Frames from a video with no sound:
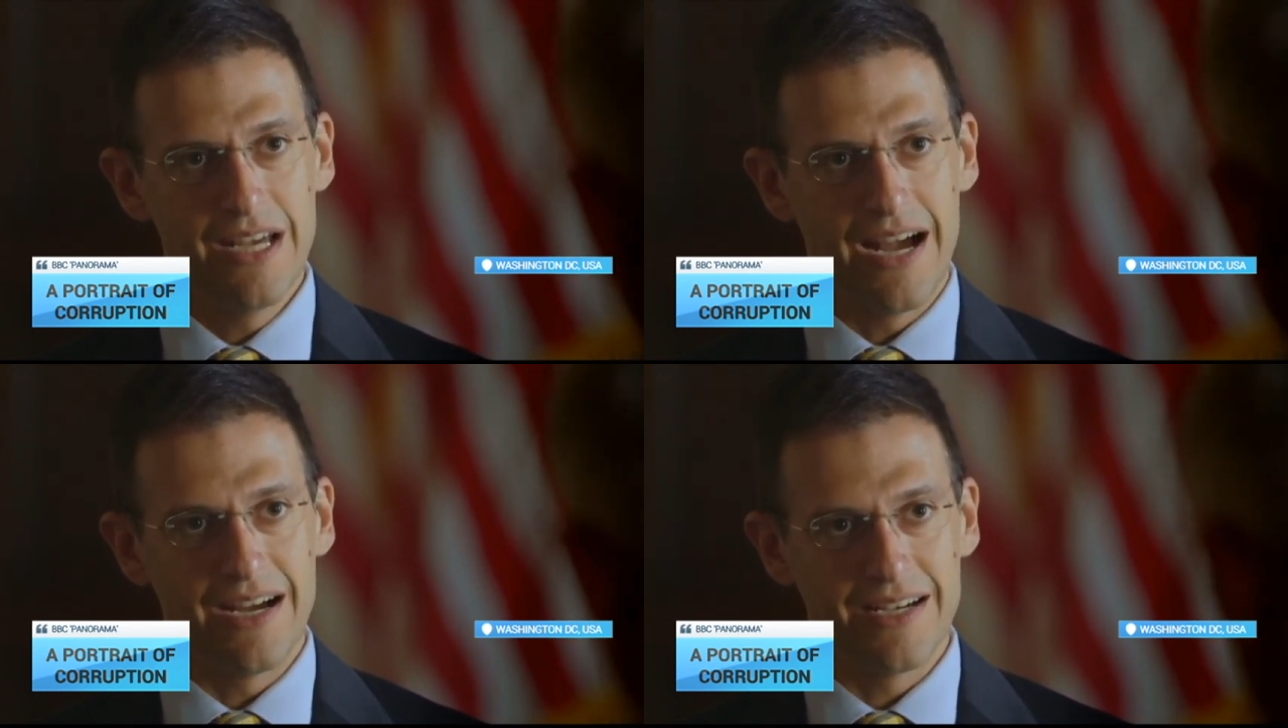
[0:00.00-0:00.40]

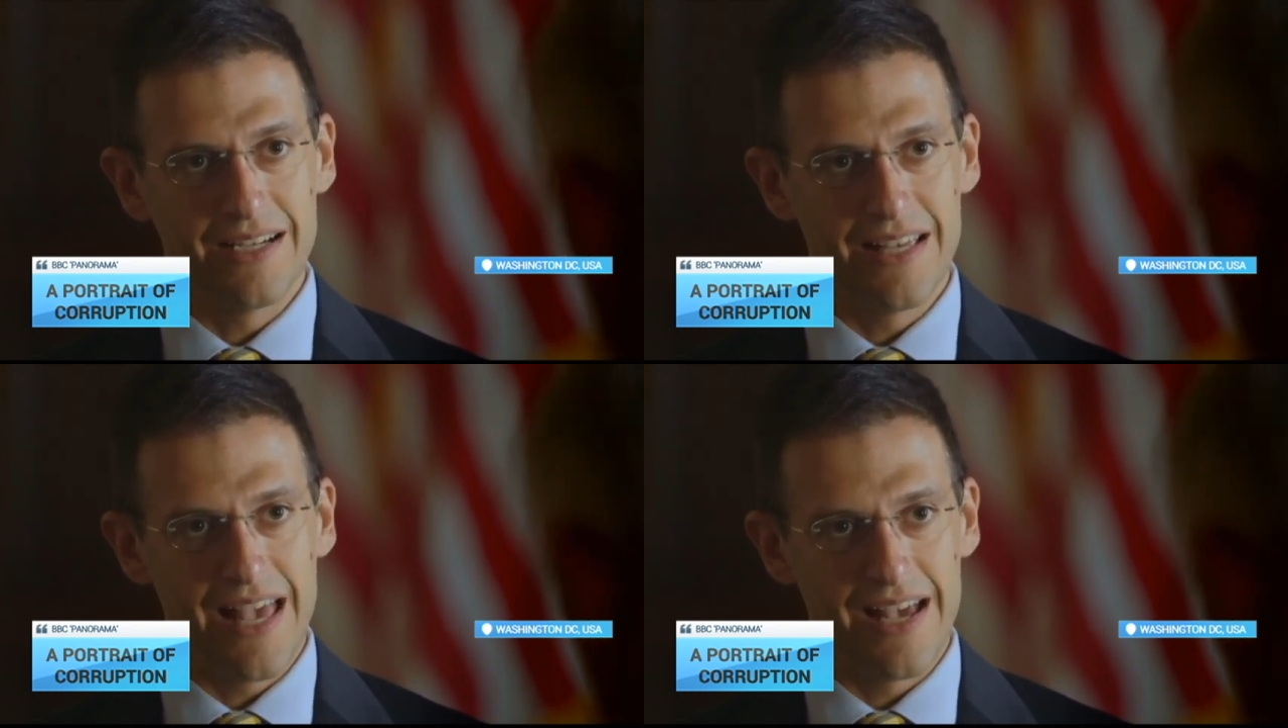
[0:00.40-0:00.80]

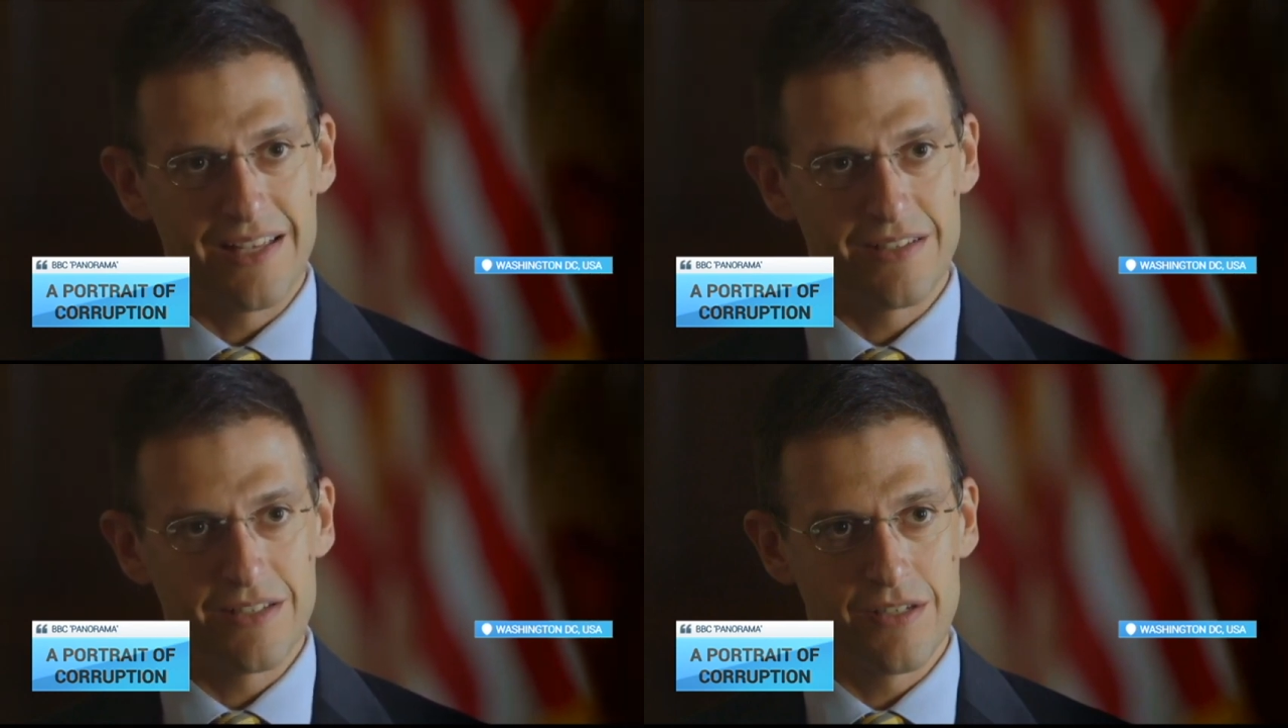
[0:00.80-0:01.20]
Uh,
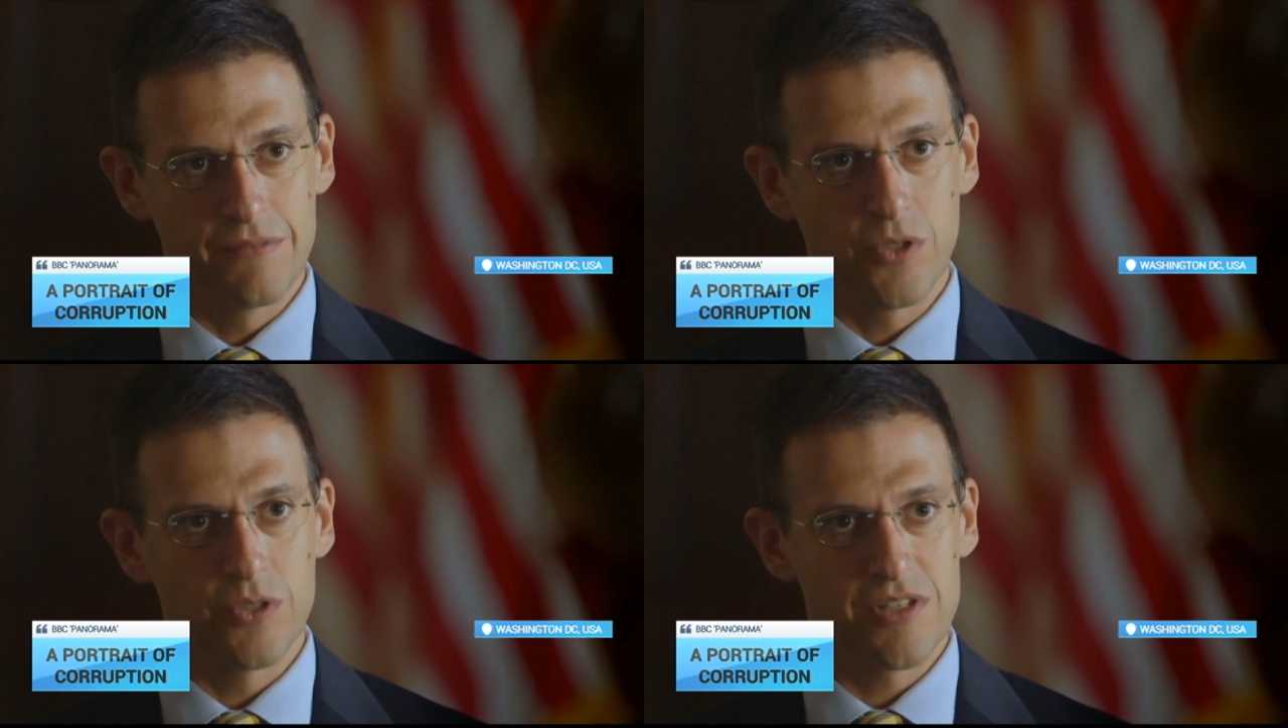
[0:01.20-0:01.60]
and
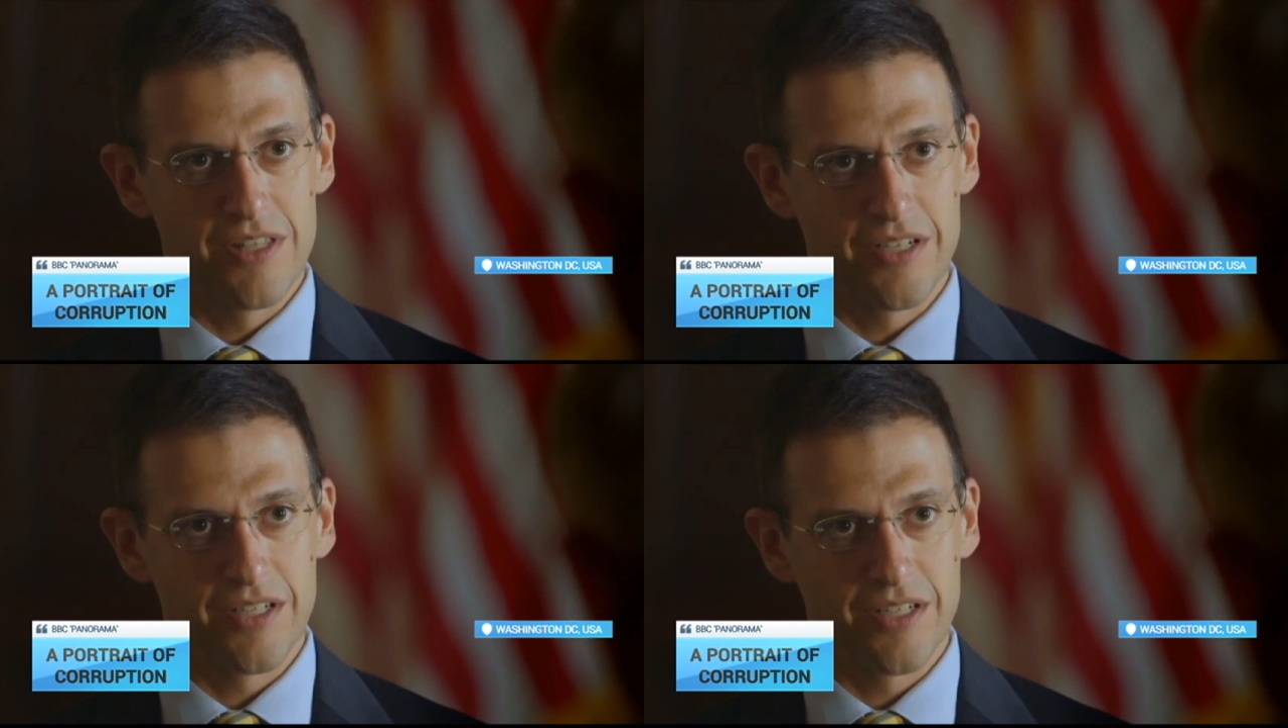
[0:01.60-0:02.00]
of course,
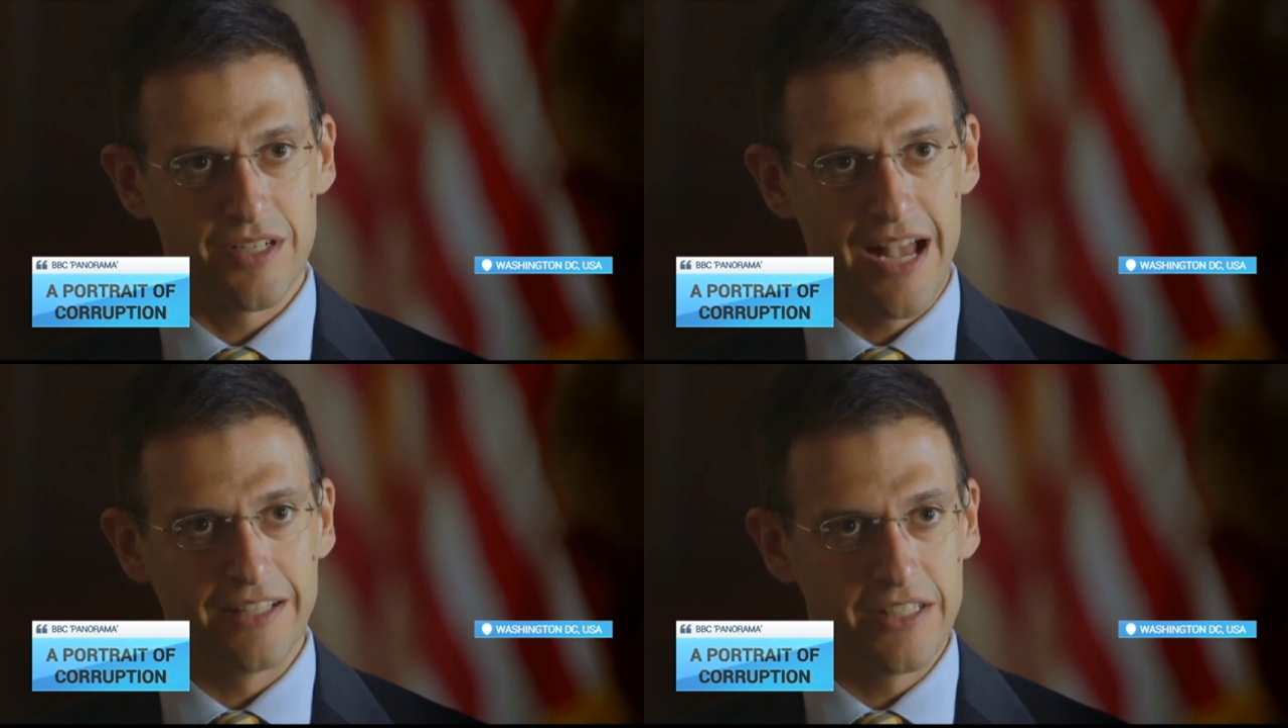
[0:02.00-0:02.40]
there
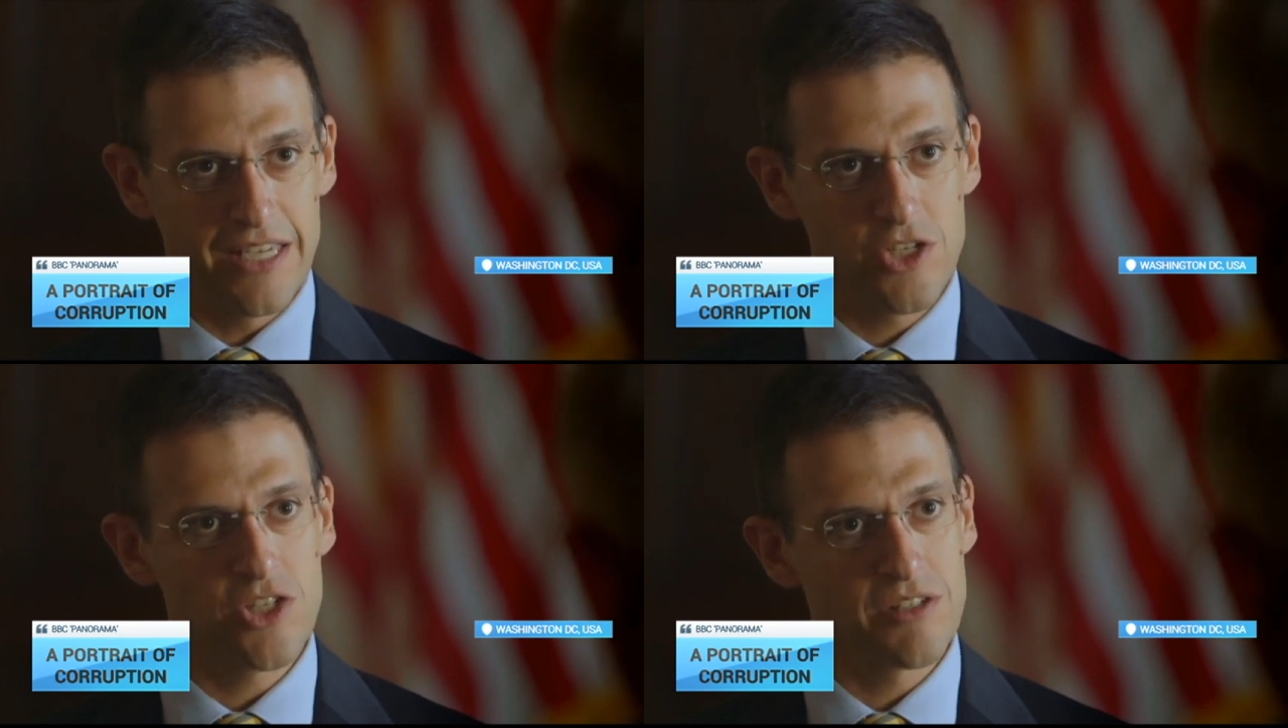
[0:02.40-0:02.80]
are
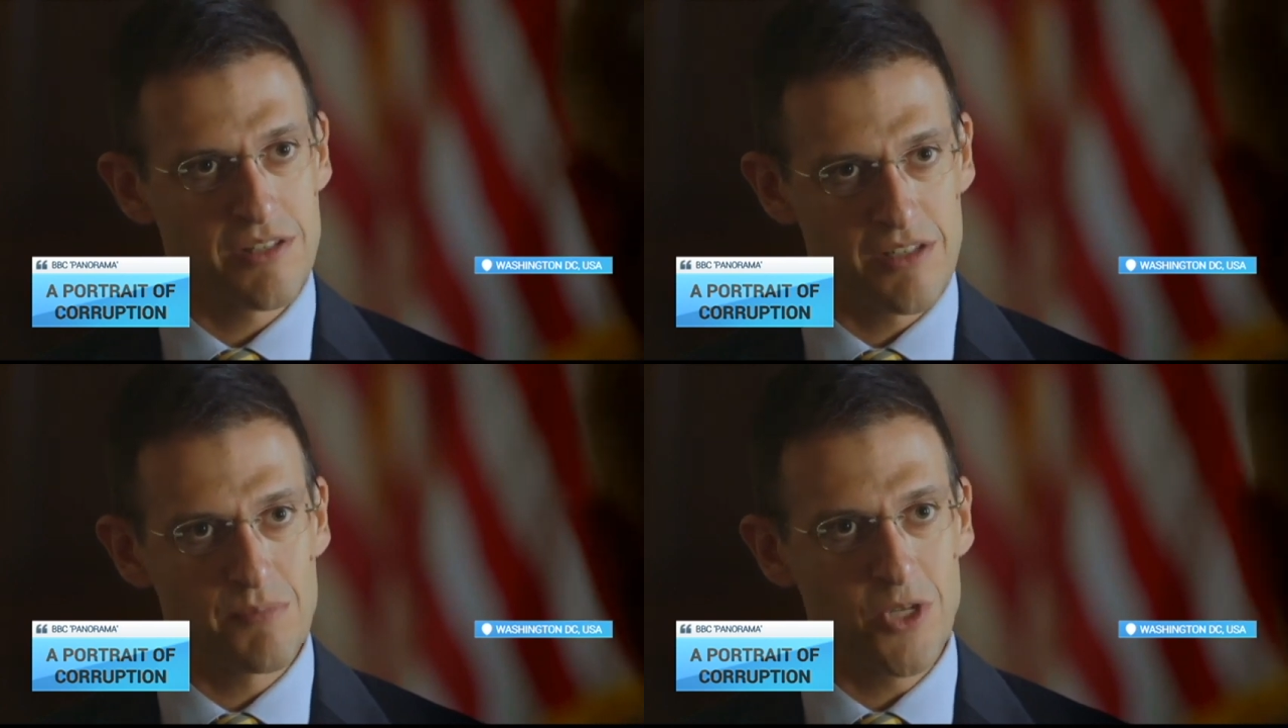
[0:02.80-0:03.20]
allegations,
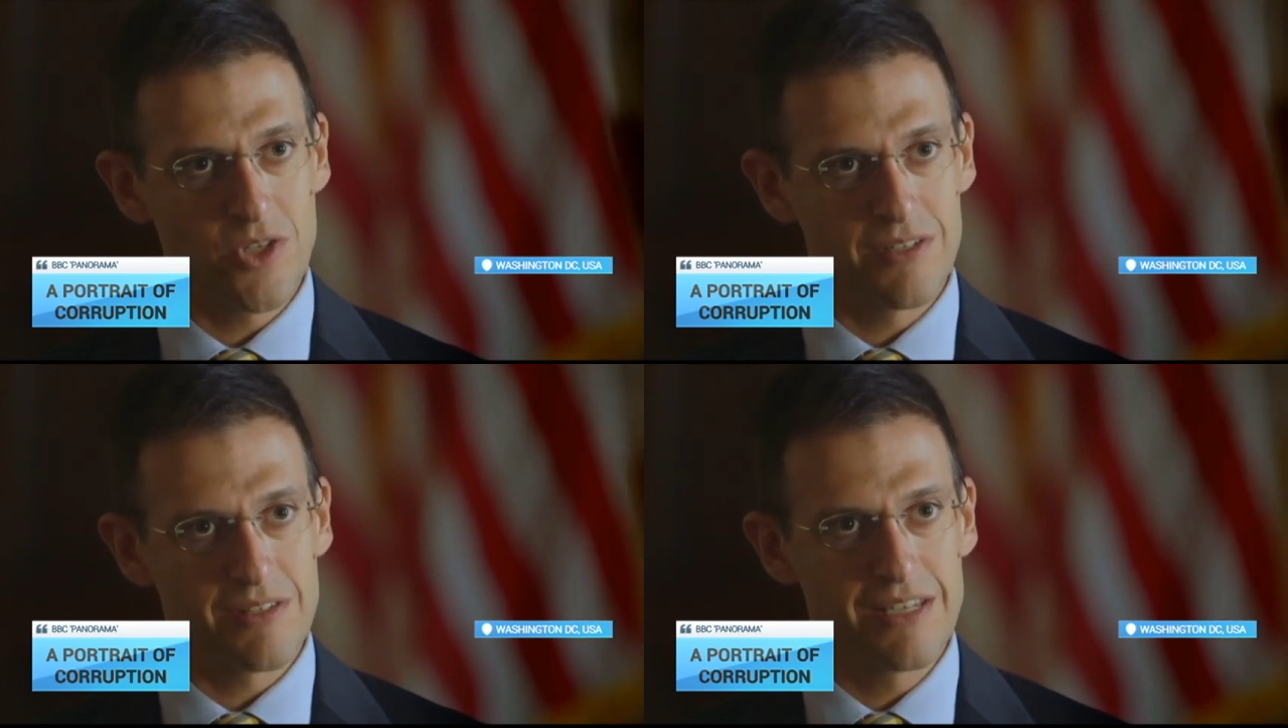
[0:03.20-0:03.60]

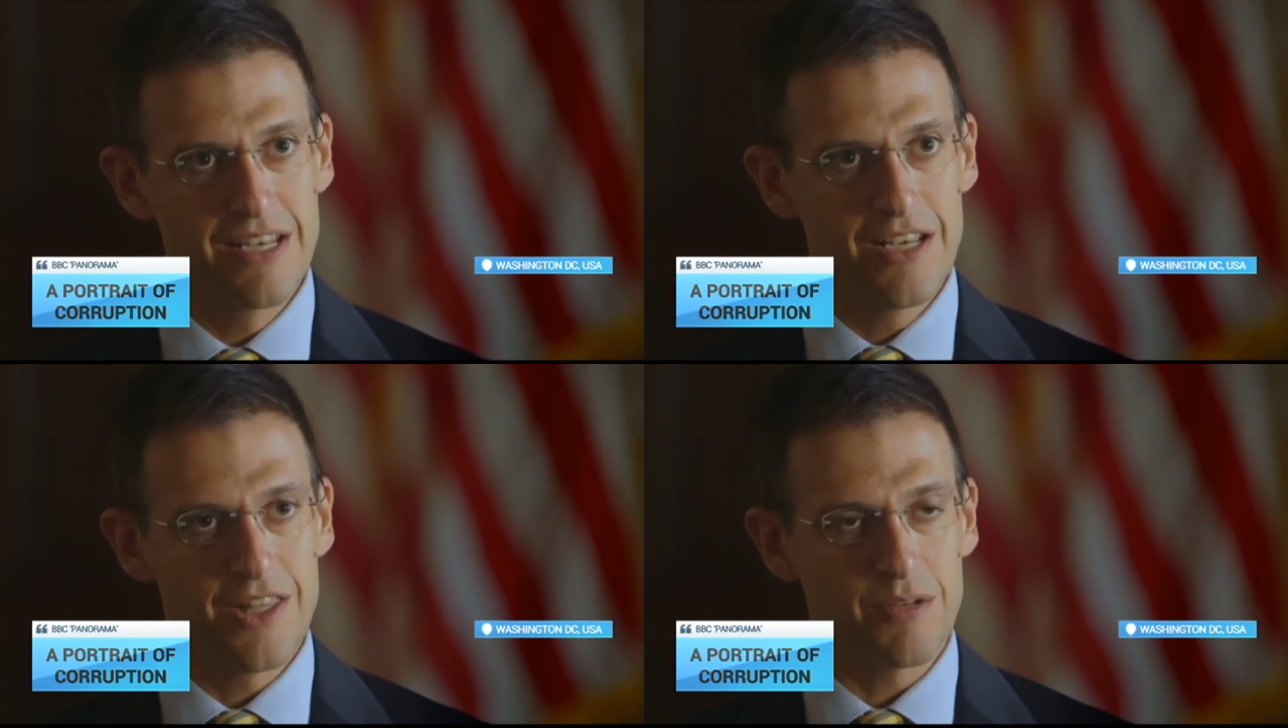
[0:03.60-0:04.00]
suspicions
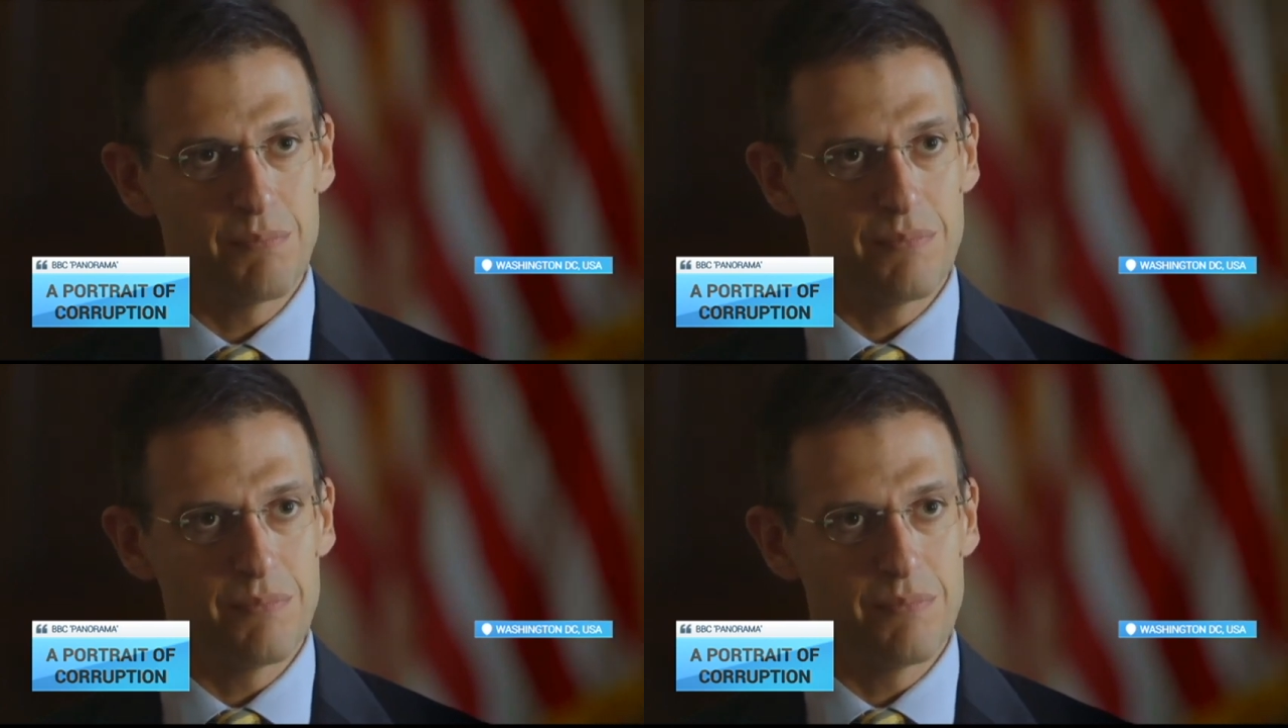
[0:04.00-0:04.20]
that